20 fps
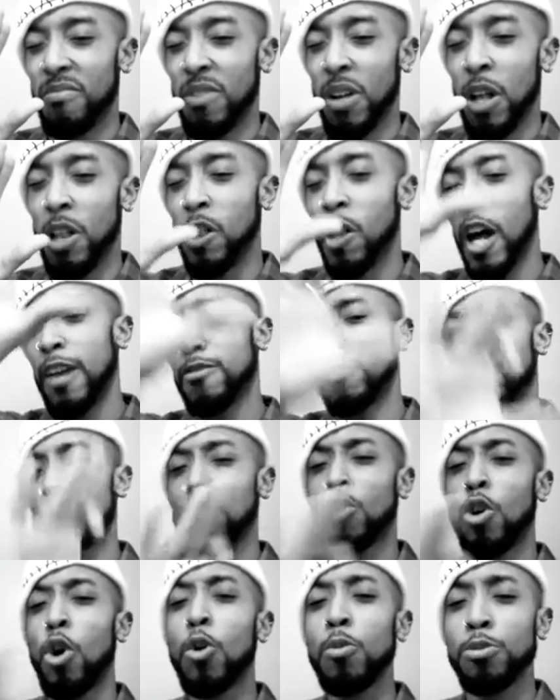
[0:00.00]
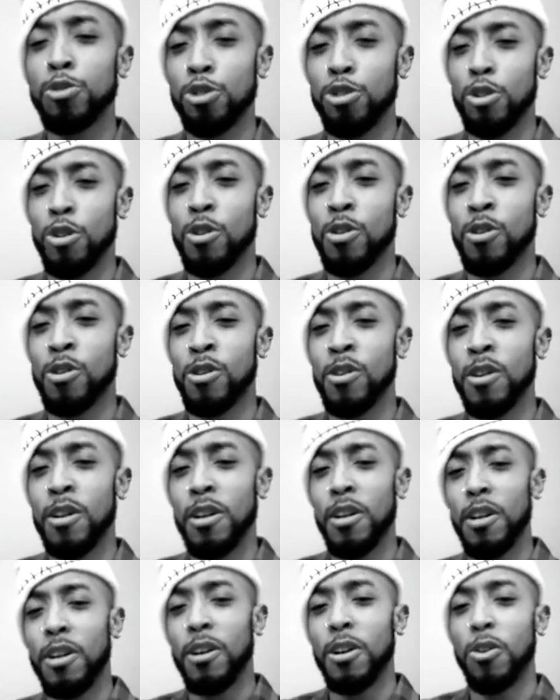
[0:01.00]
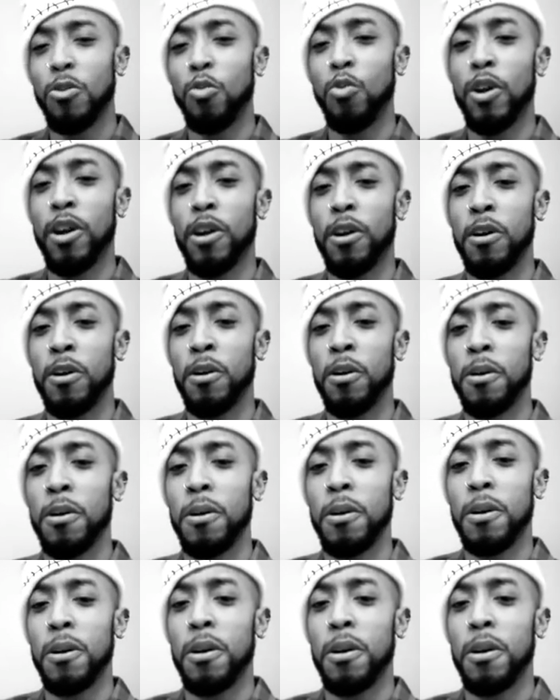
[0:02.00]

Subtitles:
a life sculpture where